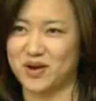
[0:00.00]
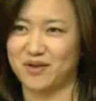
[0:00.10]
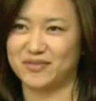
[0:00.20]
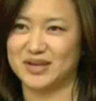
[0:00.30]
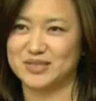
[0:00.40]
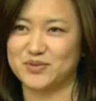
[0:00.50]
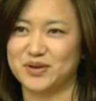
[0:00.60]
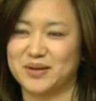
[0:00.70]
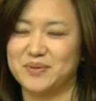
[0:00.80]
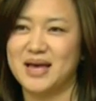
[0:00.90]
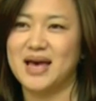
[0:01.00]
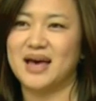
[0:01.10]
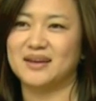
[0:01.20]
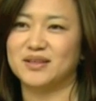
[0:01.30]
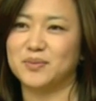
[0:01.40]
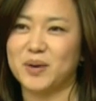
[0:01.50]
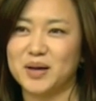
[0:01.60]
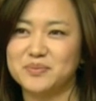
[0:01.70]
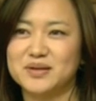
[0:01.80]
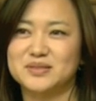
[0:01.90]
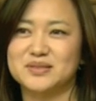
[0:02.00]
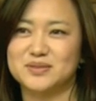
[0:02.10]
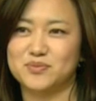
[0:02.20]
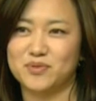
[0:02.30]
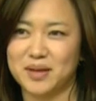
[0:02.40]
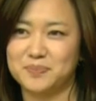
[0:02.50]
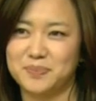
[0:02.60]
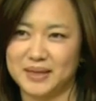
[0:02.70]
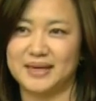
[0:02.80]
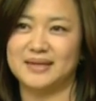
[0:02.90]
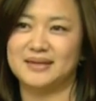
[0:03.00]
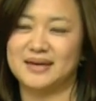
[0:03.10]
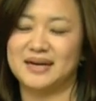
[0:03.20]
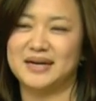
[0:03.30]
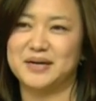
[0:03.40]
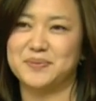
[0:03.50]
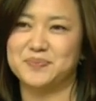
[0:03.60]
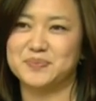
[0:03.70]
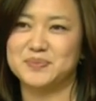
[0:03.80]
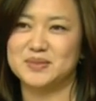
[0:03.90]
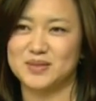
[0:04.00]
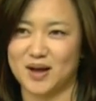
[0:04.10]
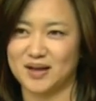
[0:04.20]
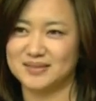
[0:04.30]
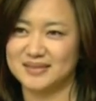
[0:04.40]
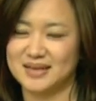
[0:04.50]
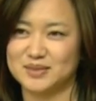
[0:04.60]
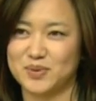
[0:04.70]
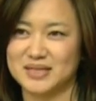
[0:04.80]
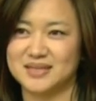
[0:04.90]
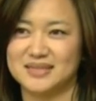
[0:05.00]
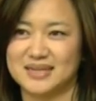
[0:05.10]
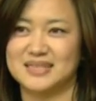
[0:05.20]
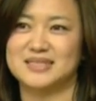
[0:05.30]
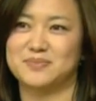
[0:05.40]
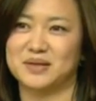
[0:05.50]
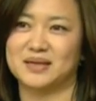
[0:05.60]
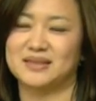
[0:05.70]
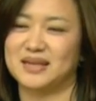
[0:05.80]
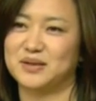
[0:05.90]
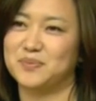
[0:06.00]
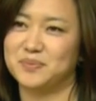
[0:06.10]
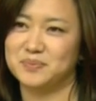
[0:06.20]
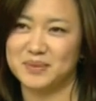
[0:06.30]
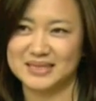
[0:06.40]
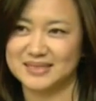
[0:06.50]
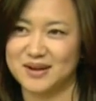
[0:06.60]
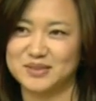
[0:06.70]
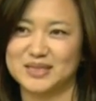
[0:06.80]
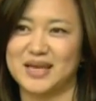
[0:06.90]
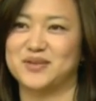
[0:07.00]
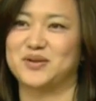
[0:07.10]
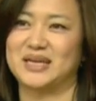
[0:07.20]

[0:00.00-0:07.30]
coffee ice cream. And on the bottom there's this red bean sauce as well as condensed milk, and then you mix it all together and